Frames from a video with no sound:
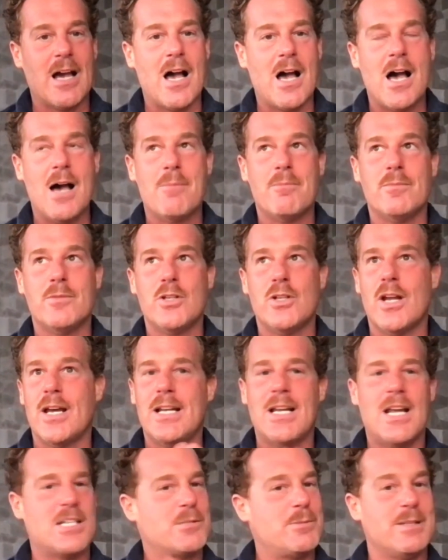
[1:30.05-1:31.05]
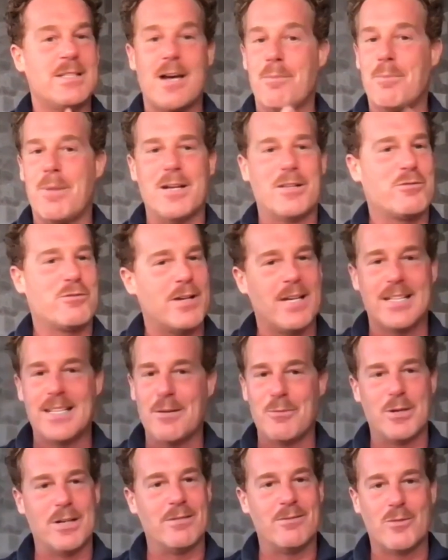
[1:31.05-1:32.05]
He likes to be done by 3 and
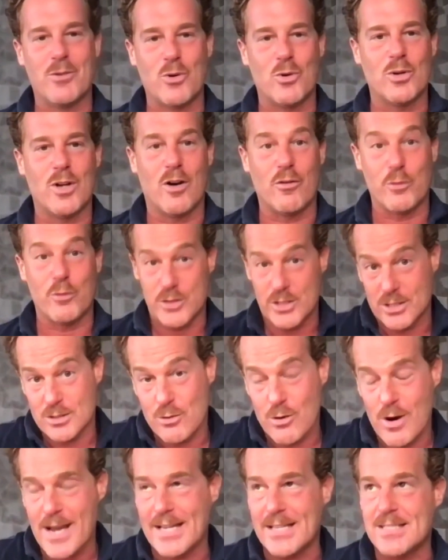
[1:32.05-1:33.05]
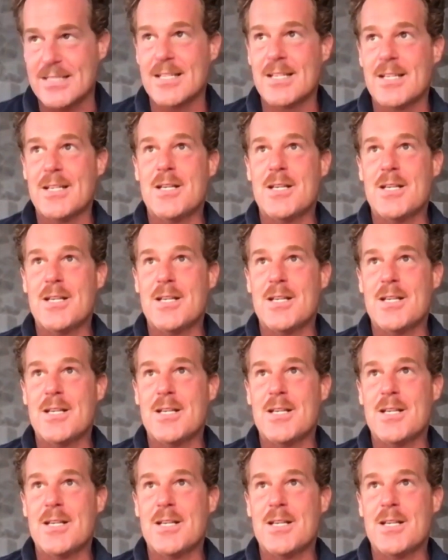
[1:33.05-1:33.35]
then we're all off, which is great.